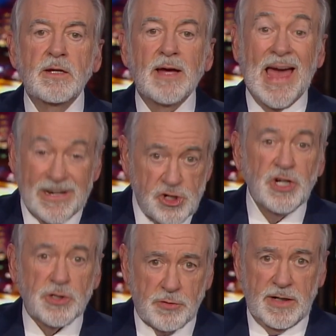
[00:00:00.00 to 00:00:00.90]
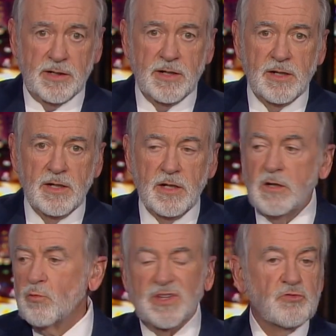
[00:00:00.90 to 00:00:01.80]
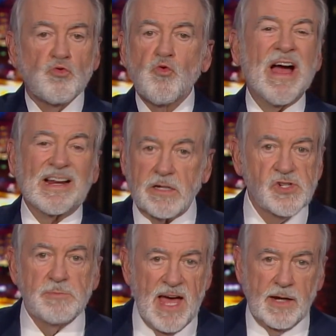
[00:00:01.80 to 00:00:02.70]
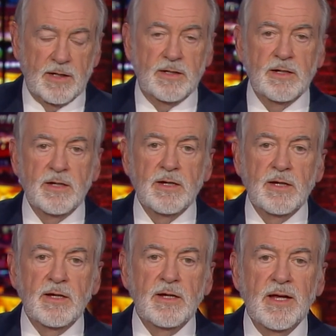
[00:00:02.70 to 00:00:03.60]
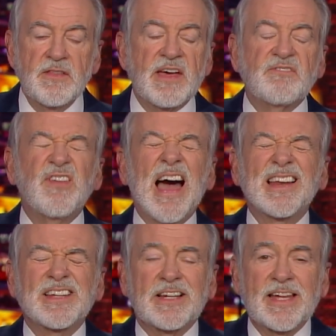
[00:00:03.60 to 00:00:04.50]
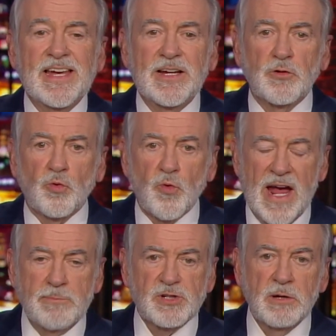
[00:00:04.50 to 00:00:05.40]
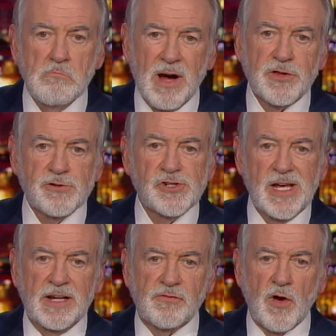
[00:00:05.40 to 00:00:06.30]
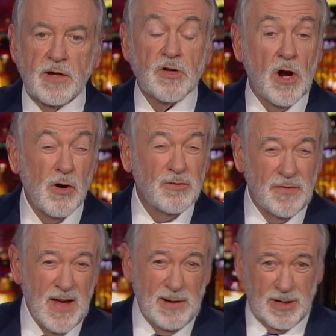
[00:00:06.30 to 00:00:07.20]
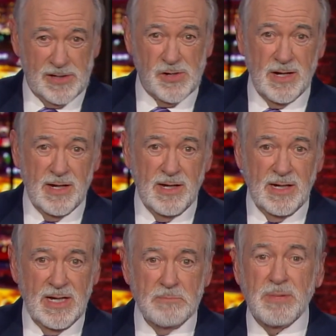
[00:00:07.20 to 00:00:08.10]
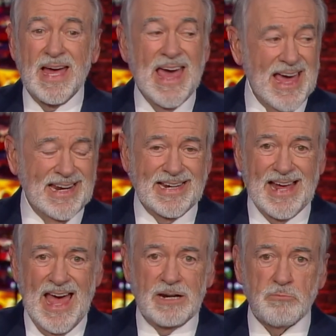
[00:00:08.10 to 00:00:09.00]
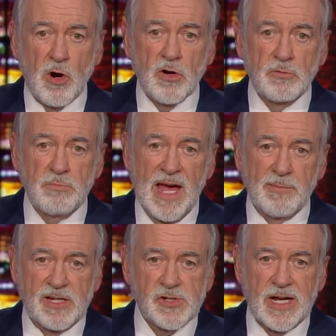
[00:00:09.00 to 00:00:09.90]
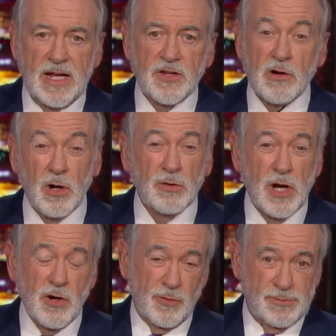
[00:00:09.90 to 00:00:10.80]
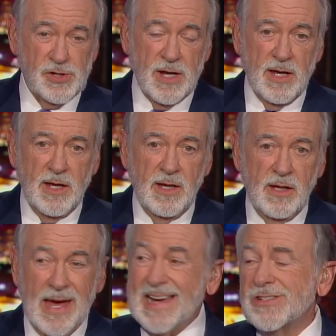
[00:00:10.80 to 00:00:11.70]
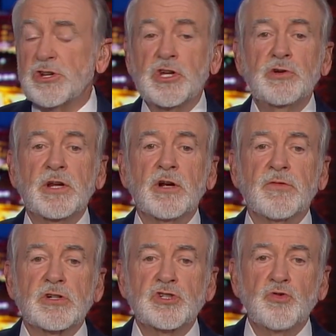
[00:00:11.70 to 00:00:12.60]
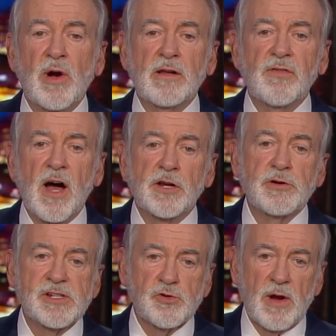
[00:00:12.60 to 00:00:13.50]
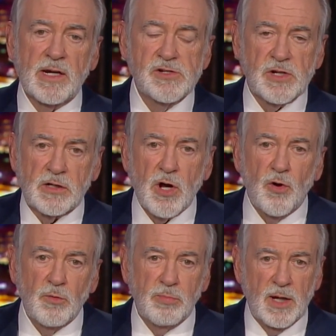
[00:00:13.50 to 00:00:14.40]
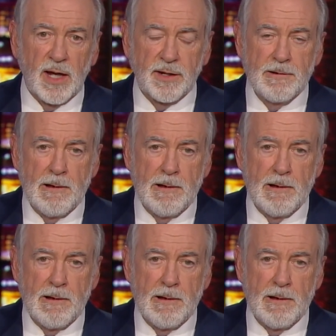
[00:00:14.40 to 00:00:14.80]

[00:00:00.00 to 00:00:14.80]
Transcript: and children with reckless abandon. They violently raped mothers in front of their own families, beheaded and burned babies in their own homes, executed over 1,200 Israelis in cold blood.